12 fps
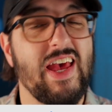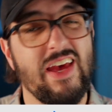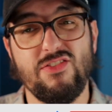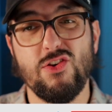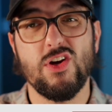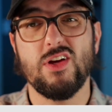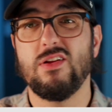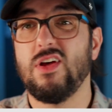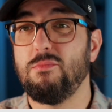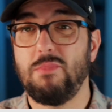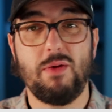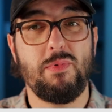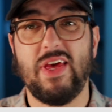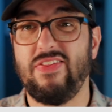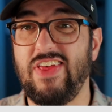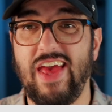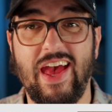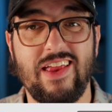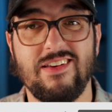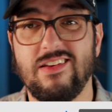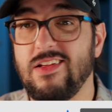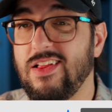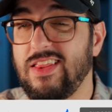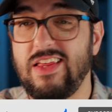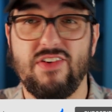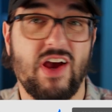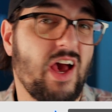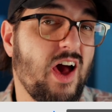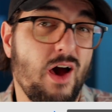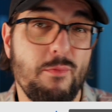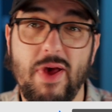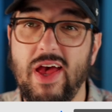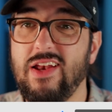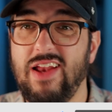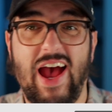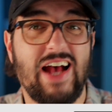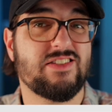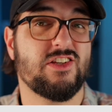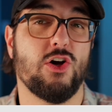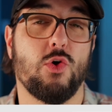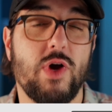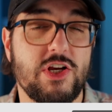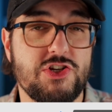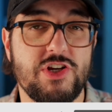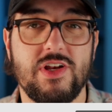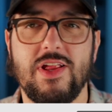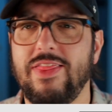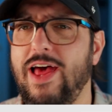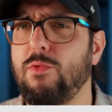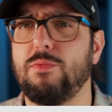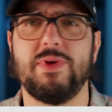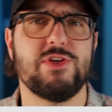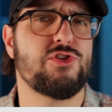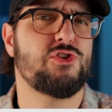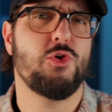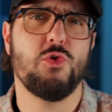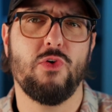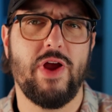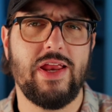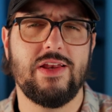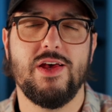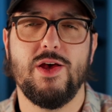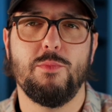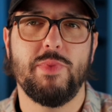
if you could maybe at the end leave a comment, ask a question, that would be so great,